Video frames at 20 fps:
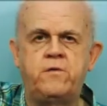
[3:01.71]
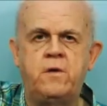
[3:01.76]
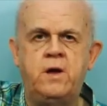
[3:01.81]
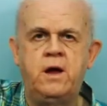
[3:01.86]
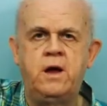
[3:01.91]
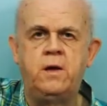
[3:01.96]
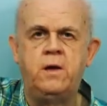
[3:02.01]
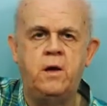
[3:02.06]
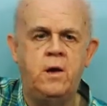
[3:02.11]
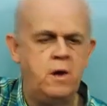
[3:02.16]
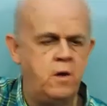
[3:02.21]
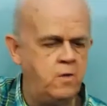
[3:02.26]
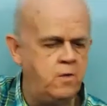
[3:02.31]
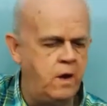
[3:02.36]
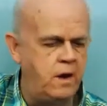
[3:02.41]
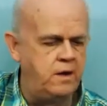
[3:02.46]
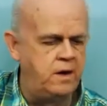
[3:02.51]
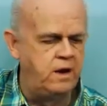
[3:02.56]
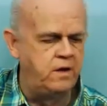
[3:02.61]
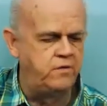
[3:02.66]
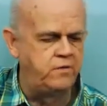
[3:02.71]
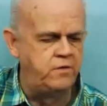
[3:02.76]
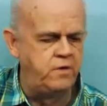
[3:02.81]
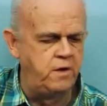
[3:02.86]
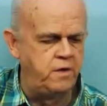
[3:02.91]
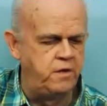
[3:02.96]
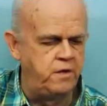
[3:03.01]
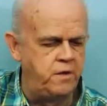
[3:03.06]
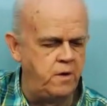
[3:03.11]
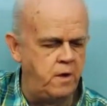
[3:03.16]
string right next
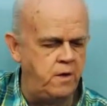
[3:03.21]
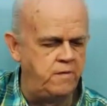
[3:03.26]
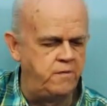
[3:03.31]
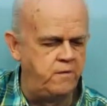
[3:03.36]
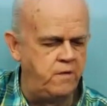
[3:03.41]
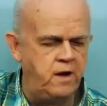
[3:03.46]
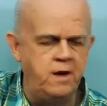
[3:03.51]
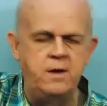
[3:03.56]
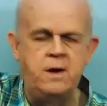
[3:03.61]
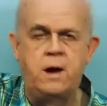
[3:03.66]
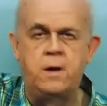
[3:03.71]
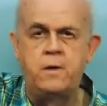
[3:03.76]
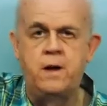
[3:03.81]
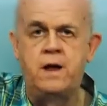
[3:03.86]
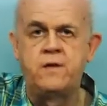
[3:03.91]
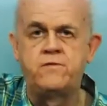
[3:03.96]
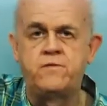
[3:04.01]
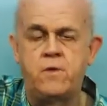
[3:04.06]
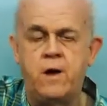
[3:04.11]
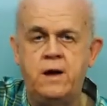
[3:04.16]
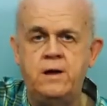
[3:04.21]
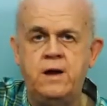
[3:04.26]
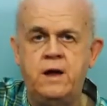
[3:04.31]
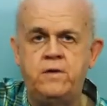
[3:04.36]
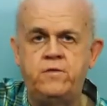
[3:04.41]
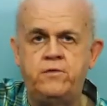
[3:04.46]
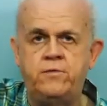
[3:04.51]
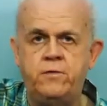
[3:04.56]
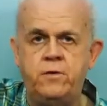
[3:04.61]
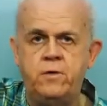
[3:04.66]
to the 3rd fret. Now that's right
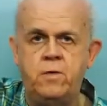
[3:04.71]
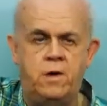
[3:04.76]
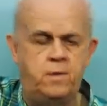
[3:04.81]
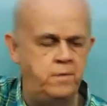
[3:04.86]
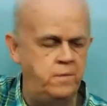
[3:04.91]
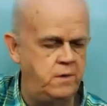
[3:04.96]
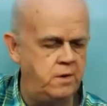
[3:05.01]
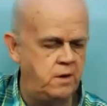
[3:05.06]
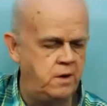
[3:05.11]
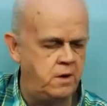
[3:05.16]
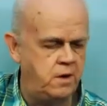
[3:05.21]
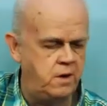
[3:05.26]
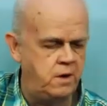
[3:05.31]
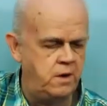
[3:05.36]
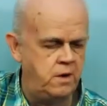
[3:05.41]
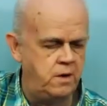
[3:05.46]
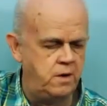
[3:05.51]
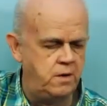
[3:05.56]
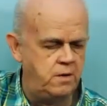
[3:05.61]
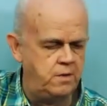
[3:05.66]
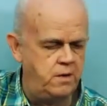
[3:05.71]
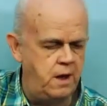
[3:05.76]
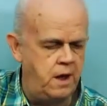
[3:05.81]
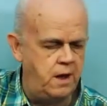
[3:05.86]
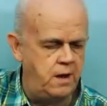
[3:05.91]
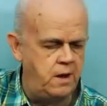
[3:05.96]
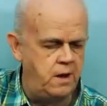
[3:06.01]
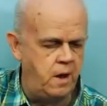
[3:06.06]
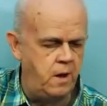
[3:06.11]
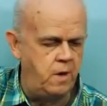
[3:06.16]
next to them.
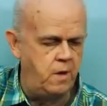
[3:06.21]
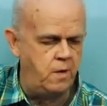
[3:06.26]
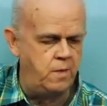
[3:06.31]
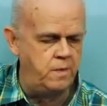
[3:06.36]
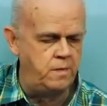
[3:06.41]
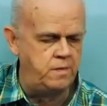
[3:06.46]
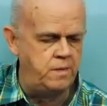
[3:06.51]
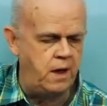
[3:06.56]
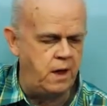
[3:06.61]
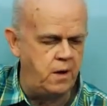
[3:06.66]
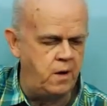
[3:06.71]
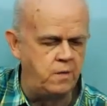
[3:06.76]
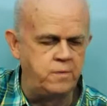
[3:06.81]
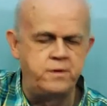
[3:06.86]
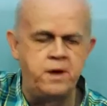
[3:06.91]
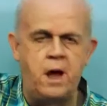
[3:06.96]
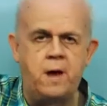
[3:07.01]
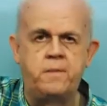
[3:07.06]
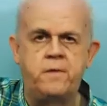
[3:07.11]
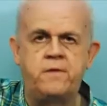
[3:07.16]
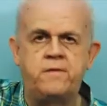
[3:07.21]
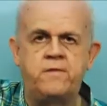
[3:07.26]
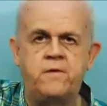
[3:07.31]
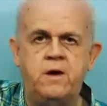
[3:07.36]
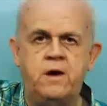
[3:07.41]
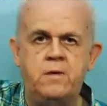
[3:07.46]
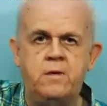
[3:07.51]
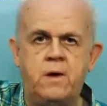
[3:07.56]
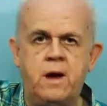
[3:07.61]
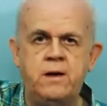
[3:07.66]
Not on top of the
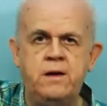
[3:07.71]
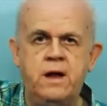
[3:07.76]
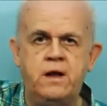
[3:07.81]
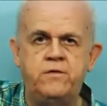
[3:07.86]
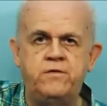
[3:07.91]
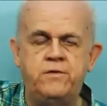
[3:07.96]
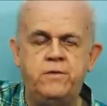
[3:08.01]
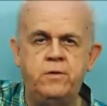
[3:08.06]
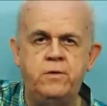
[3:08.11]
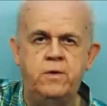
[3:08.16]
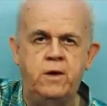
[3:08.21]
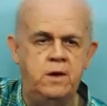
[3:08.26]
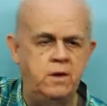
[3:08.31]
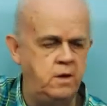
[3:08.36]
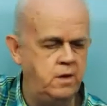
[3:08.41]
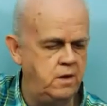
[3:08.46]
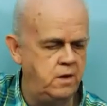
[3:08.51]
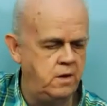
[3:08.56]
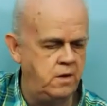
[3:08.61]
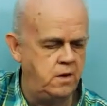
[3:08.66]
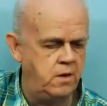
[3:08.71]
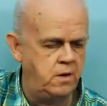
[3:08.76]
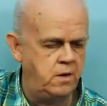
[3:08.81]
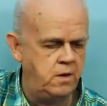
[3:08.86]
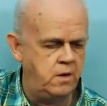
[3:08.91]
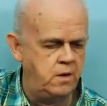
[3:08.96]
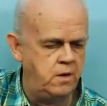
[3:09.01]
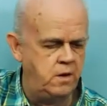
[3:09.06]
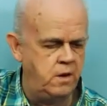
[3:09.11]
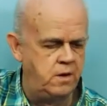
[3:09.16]
fret, right next to it.
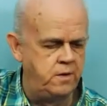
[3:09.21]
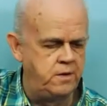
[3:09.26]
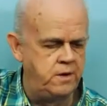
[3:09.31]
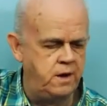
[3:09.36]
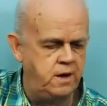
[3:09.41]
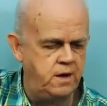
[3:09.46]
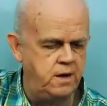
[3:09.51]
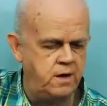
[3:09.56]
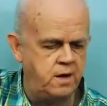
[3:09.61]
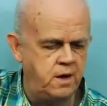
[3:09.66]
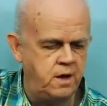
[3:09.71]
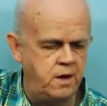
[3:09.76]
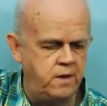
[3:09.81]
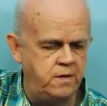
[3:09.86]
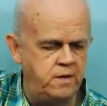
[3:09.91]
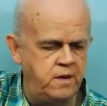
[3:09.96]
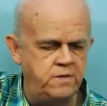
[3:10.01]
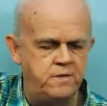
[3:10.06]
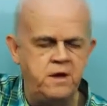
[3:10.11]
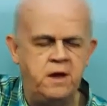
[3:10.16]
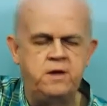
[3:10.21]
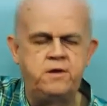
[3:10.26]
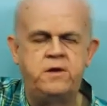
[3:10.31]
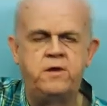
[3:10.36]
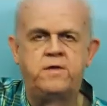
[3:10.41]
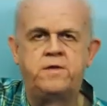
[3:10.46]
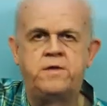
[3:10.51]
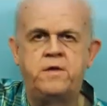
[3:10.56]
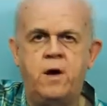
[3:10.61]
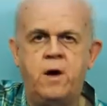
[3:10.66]
Okay. Then take
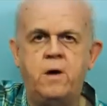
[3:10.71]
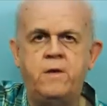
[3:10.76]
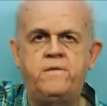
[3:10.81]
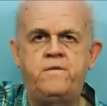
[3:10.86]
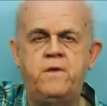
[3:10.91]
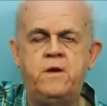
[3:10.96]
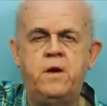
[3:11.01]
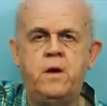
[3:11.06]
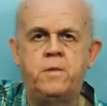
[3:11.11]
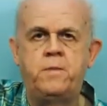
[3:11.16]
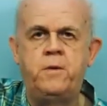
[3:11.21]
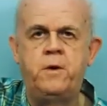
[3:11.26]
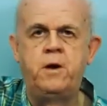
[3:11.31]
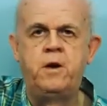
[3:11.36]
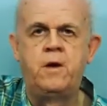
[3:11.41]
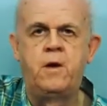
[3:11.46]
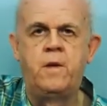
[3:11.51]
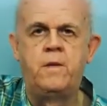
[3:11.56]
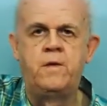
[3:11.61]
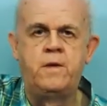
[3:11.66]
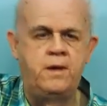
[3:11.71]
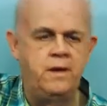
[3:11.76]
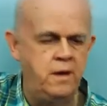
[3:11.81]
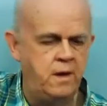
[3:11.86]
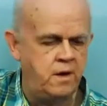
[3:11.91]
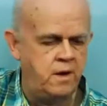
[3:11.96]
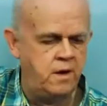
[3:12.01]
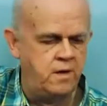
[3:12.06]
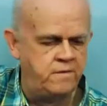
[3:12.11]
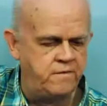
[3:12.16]
your 3rd finger, put it on the
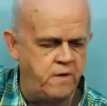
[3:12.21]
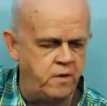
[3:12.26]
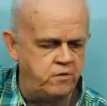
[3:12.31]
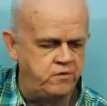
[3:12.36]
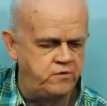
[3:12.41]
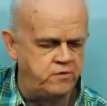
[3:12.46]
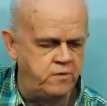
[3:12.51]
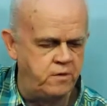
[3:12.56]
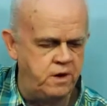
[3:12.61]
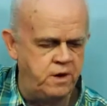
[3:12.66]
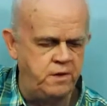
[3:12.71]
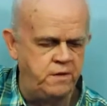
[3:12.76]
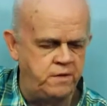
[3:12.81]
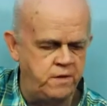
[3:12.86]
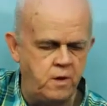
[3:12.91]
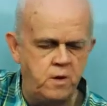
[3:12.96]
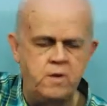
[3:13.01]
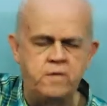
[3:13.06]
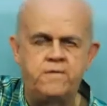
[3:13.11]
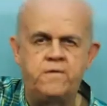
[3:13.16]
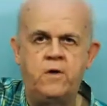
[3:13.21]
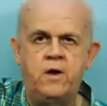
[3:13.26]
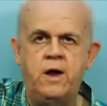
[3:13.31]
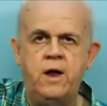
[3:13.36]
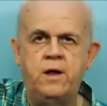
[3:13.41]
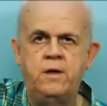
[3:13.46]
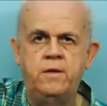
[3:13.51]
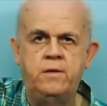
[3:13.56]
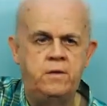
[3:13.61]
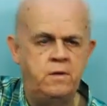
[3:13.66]
1st string, 3rd
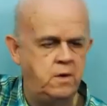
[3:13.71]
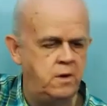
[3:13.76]
fret.